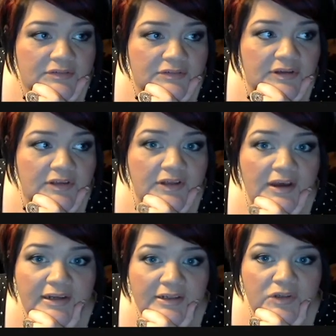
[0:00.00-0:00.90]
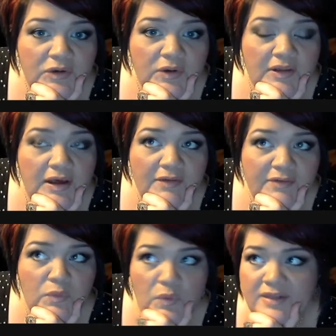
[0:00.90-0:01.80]
A lot. And you know, a lot of
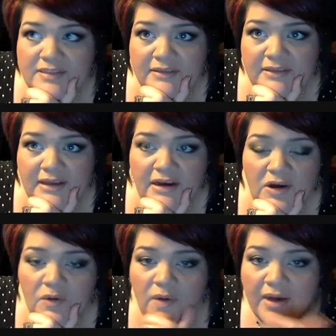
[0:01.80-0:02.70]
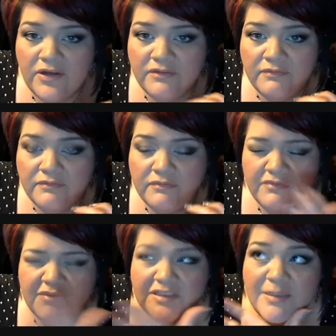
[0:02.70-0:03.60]
it wasn't that, oh, I couldn't
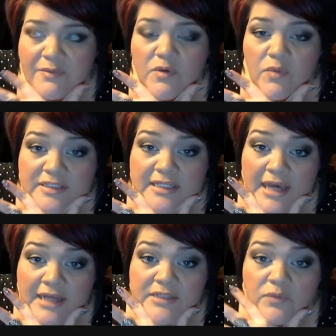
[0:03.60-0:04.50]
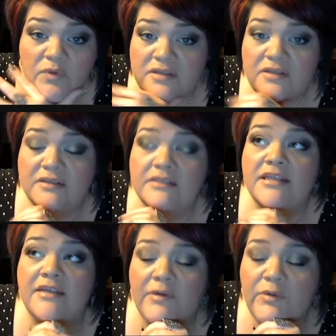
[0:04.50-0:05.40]
some of it was I, I did want to talk to
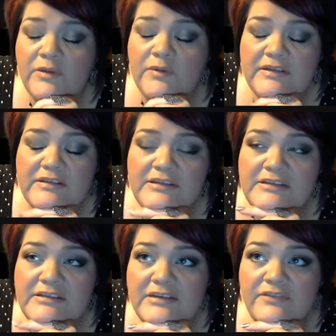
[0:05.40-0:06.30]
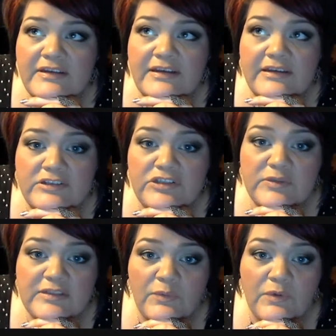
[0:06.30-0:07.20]
Tiff. I really wanted to talk to Tiff, and she
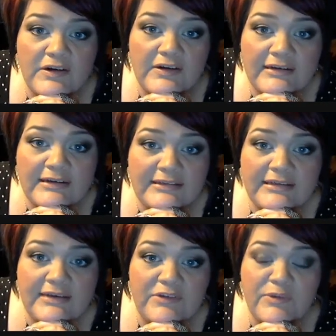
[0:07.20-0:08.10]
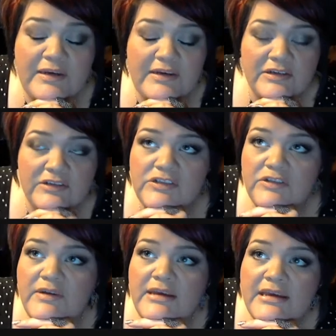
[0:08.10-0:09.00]
was at work, and I didn't have anybody to talk
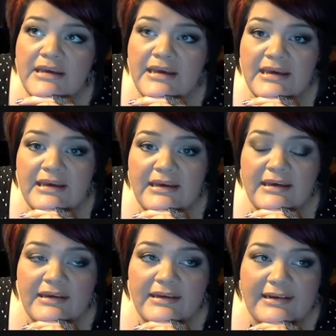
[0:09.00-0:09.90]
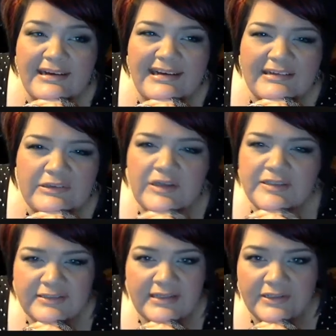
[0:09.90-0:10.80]
to. And I got
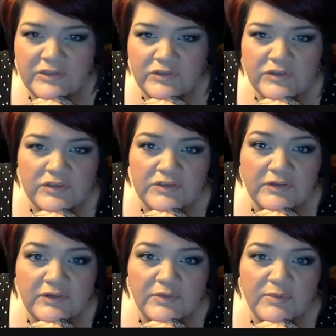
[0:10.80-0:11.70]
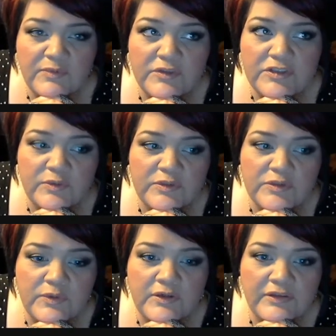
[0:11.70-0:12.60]
to text her just a little bit before she went to
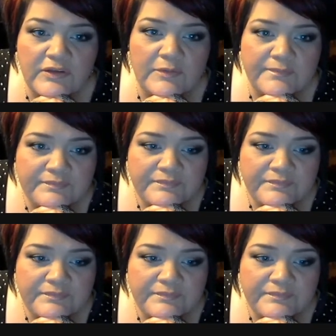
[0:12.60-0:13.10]
work, though.